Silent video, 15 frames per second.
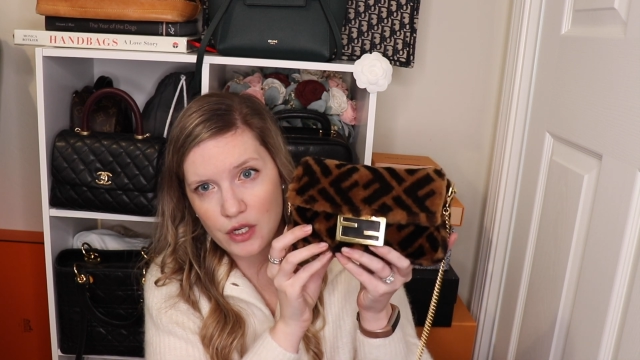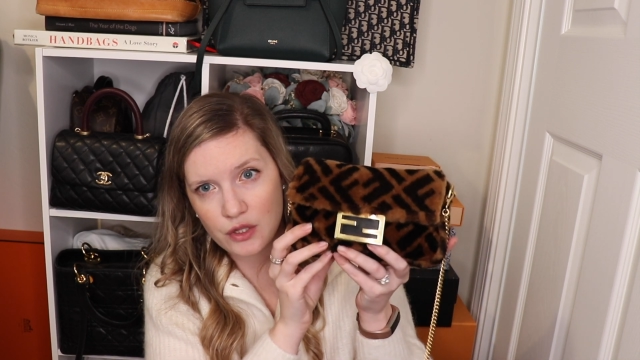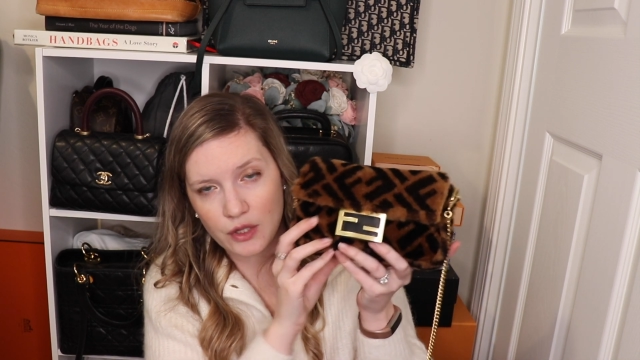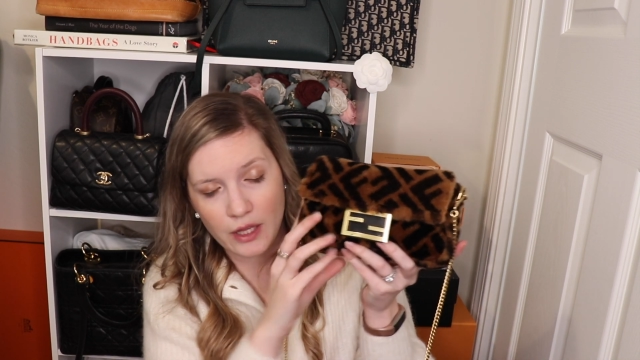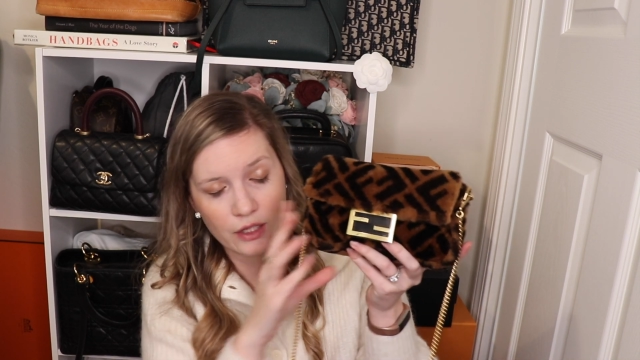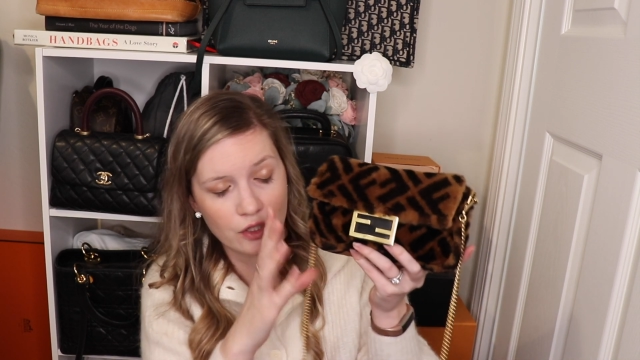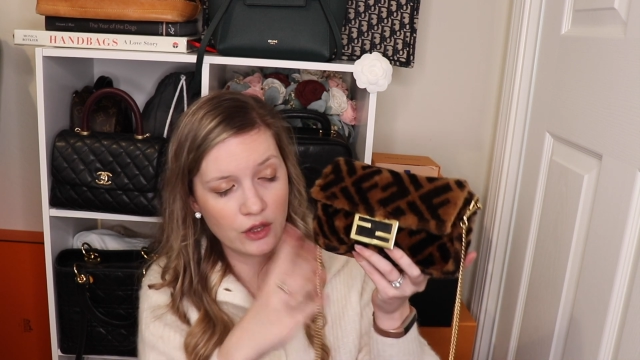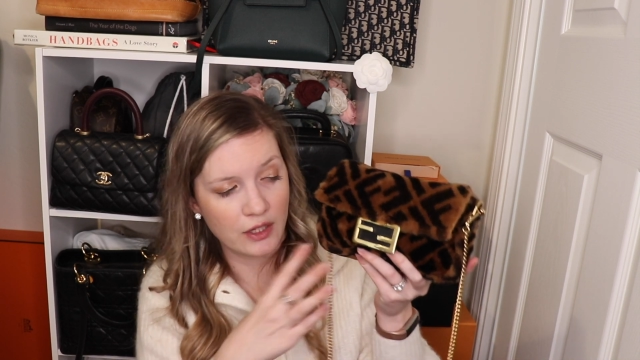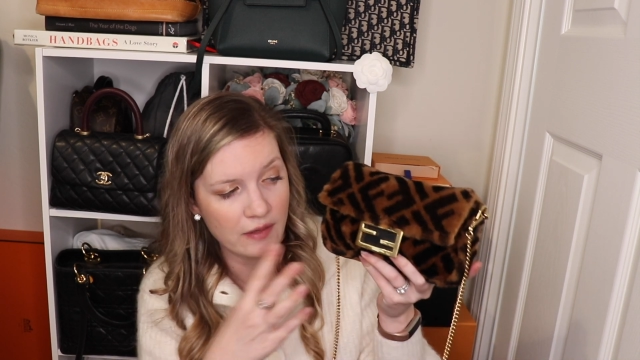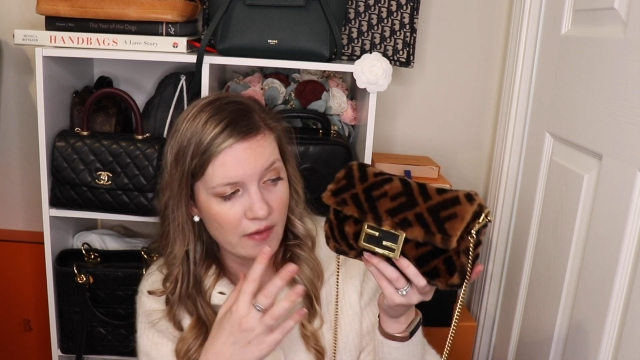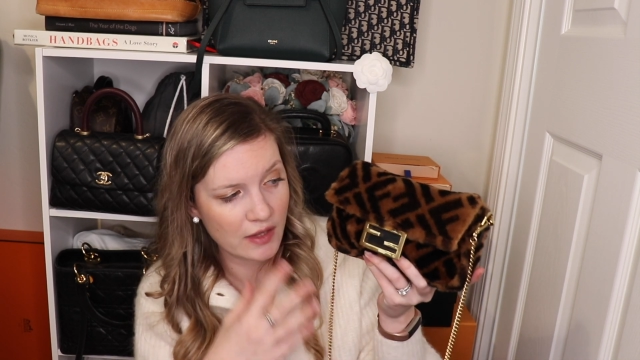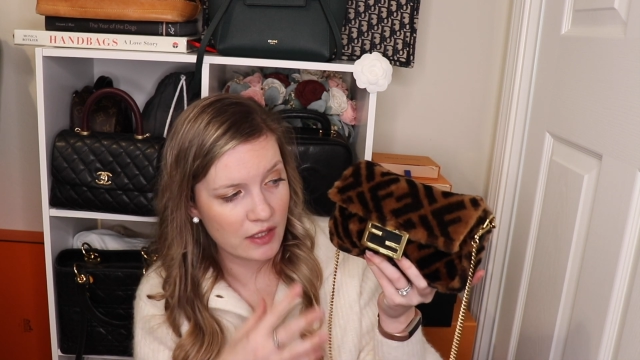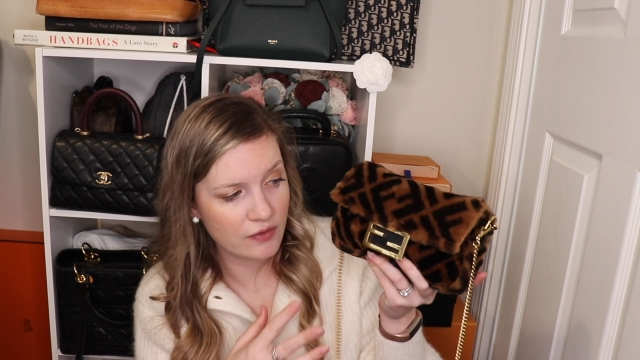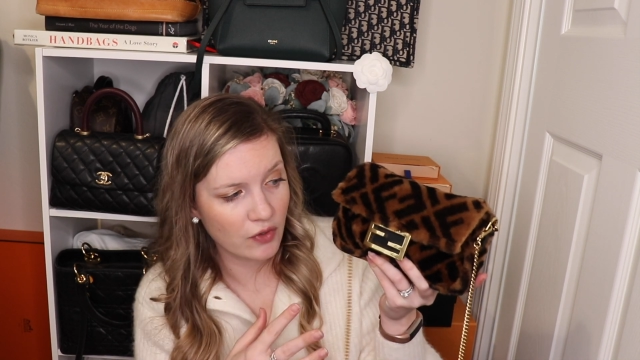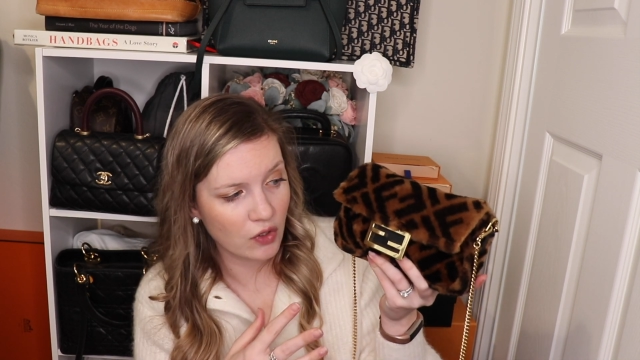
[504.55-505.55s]
like
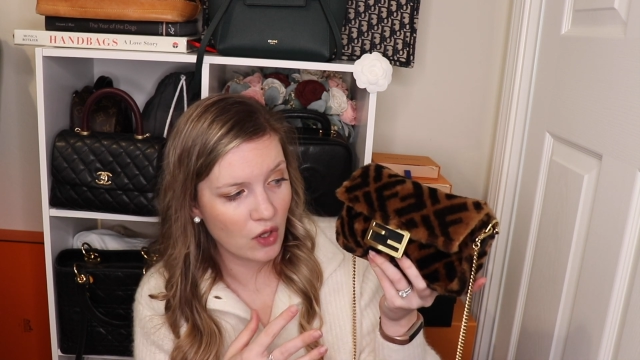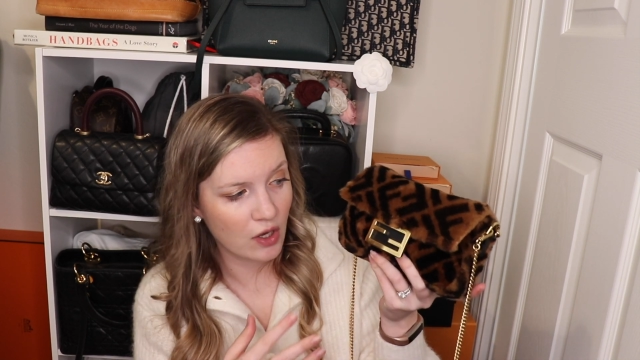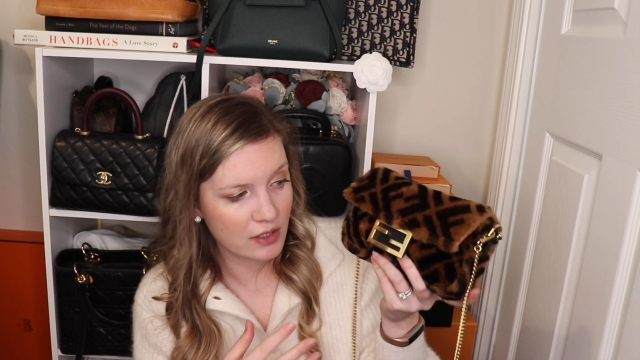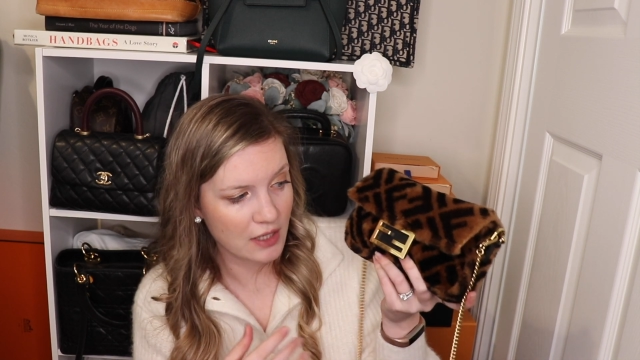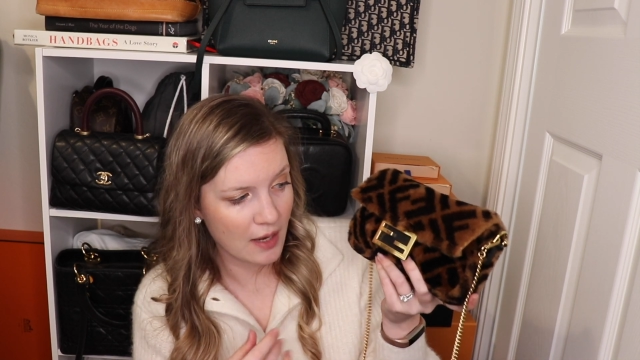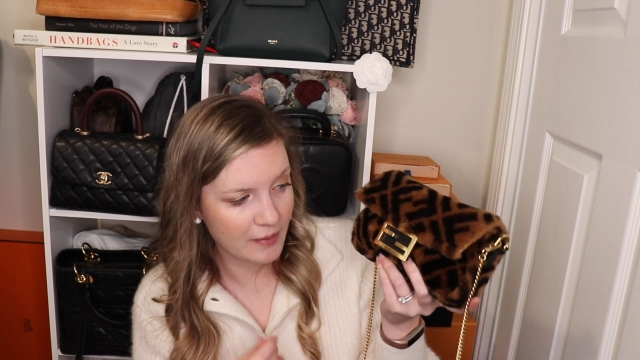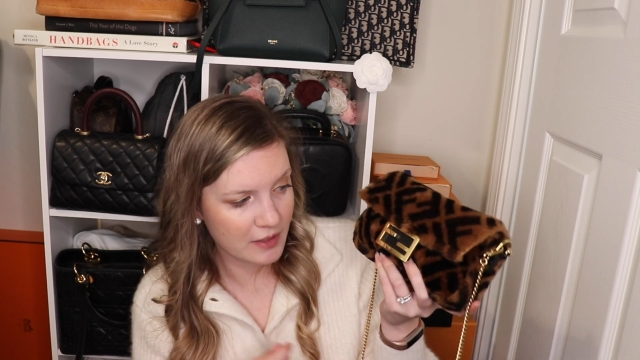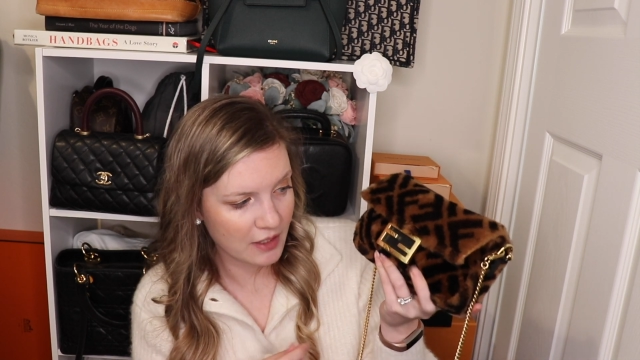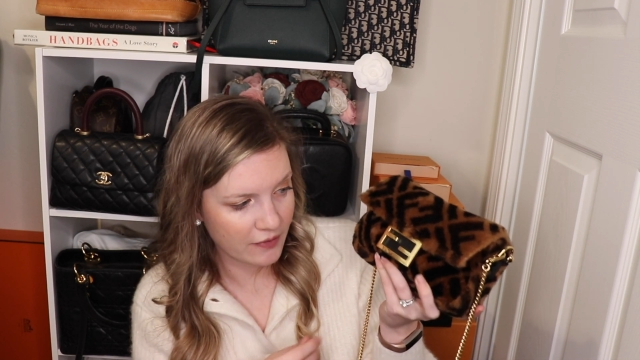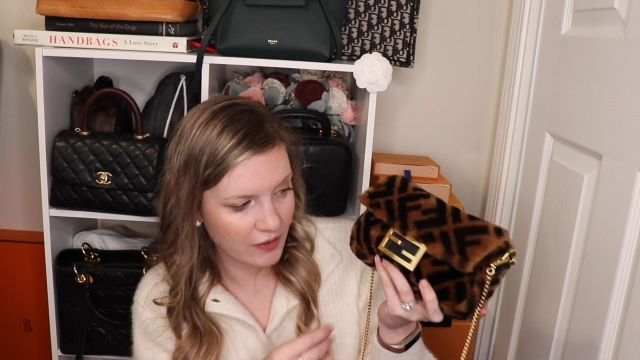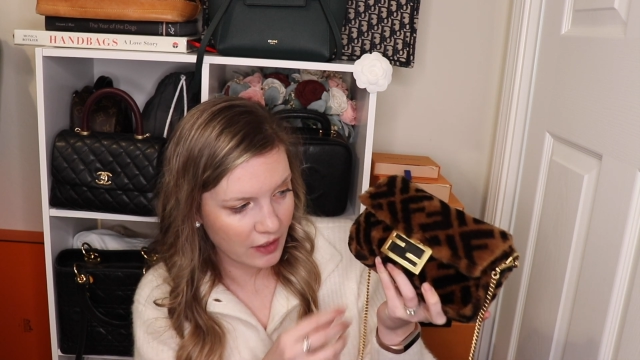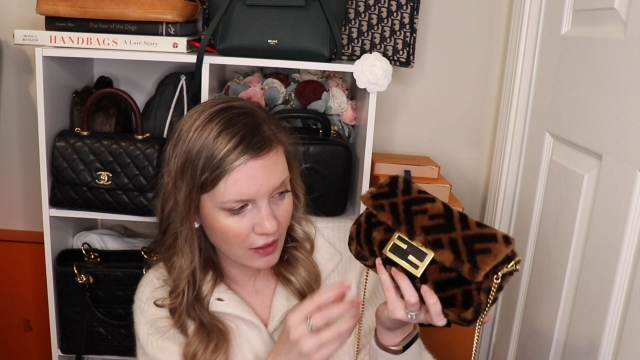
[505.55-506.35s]
leaving this for a long time because I feel